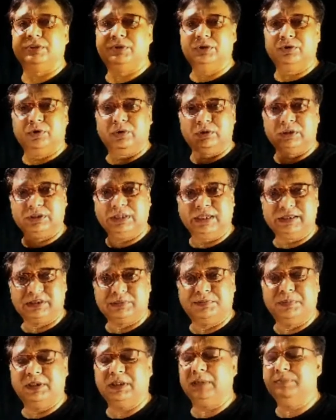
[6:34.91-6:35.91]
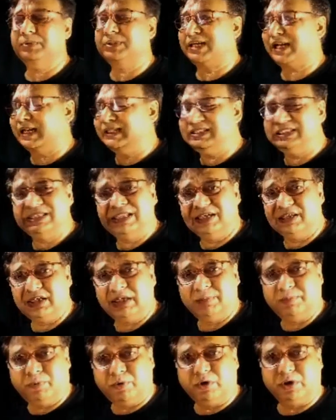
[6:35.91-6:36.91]
Your cells become transiently
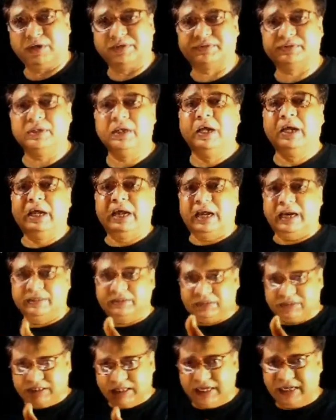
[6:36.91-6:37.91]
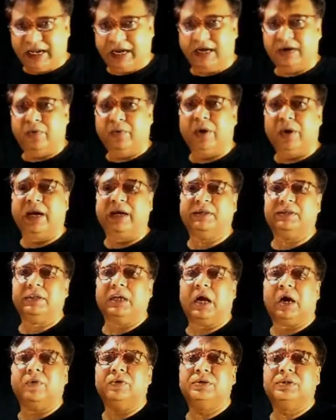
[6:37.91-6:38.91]
porous and they acquire the
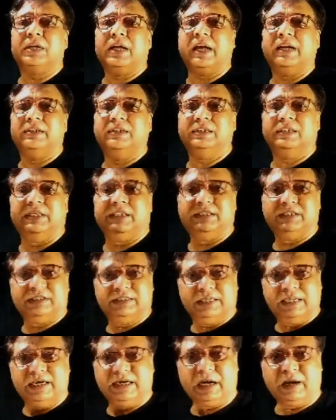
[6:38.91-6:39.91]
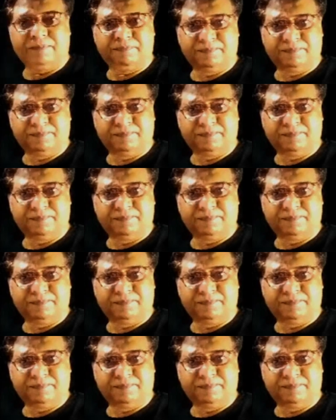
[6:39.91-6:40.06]
outside DNA. They take up